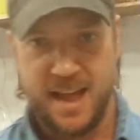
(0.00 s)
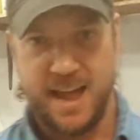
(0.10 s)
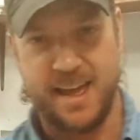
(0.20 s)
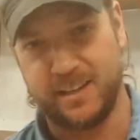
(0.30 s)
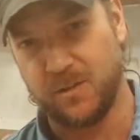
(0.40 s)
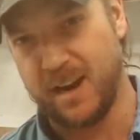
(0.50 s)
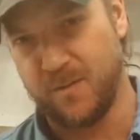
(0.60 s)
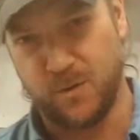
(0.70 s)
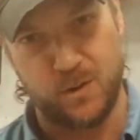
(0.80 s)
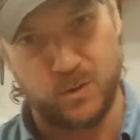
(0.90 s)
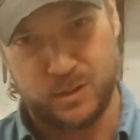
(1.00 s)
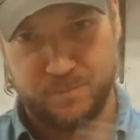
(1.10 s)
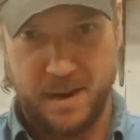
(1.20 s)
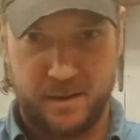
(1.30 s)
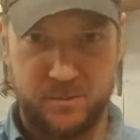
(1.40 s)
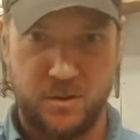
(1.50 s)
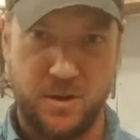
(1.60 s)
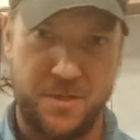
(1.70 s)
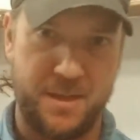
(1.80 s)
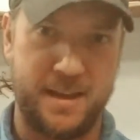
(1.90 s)
And I don't have one of those
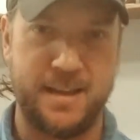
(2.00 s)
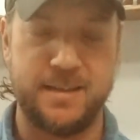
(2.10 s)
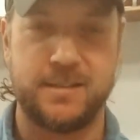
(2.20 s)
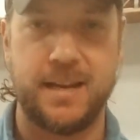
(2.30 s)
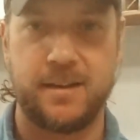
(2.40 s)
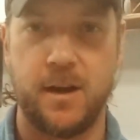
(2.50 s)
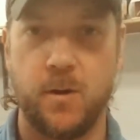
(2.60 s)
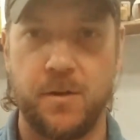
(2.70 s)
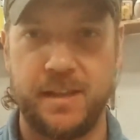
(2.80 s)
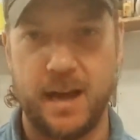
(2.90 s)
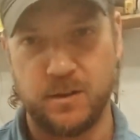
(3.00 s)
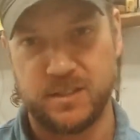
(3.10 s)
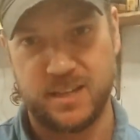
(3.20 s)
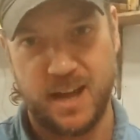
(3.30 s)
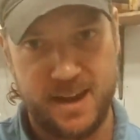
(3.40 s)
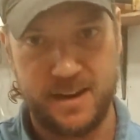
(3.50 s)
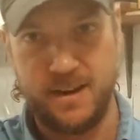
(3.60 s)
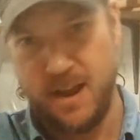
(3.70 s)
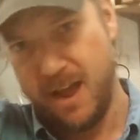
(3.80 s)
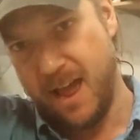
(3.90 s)
micro thingies that go on the outside and
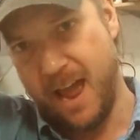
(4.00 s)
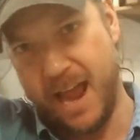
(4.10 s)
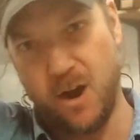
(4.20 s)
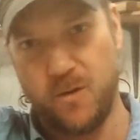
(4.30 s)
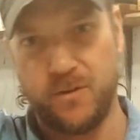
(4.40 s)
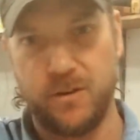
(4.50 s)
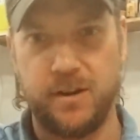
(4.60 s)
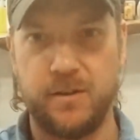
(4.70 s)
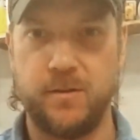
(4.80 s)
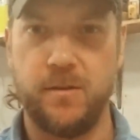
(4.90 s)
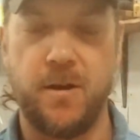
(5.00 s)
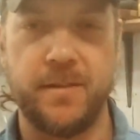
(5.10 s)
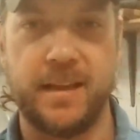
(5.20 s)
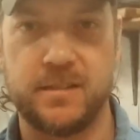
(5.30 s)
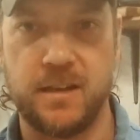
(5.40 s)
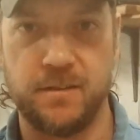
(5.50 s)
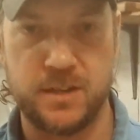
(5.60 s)
hang over and all that stuff.